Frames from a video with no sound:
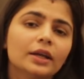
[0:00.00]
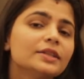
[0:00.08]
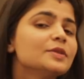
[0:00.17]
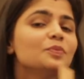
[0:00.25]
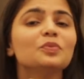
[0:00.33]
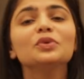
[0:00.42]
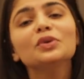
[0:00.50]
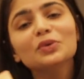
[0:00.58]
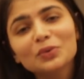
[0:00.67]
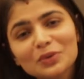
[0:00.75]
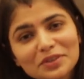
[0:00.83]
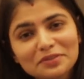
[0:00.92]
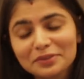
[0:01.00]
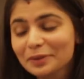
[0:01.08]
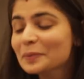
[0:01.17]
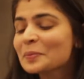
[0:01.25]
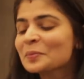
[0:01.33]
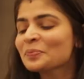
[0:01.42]
It's beautiful.
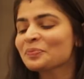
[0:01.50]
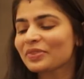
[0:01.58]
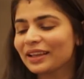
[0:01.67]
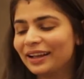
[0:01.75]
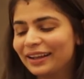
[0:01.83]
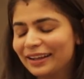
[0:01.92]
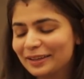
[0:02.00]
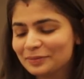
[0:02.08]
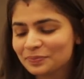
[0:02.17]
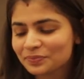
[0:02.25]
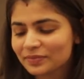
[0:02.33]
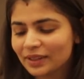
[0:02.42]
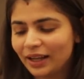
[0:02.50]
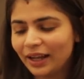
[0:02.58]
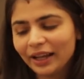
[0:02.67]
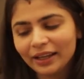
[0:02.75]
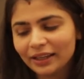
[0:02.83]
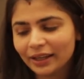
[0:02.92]

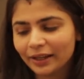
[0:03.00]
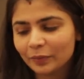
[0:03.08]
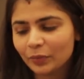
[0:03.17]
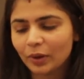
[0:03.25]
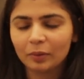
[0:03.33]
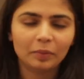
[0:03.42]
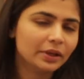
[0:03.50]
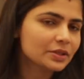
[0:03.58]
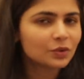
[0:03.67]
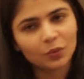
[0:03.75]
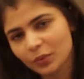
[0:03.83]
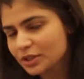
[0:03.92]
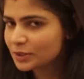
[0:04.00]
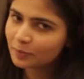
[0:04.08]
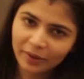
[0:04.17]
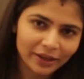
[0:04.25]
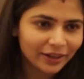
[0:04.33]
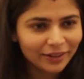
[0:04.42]
I can probably squish
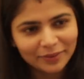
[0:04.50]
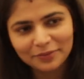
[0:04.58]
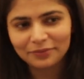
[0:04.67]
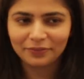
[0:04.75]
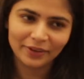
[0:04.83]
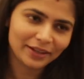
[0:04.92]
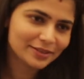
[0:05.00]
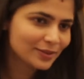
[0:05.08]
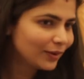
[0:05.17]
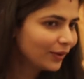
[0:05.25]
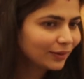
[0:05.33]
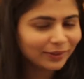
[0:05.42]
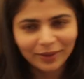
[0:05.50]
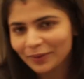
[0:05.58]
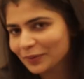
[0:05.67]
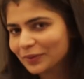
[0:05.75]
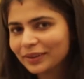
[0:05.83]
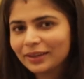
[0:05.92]
my face all
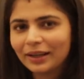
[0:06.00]
around.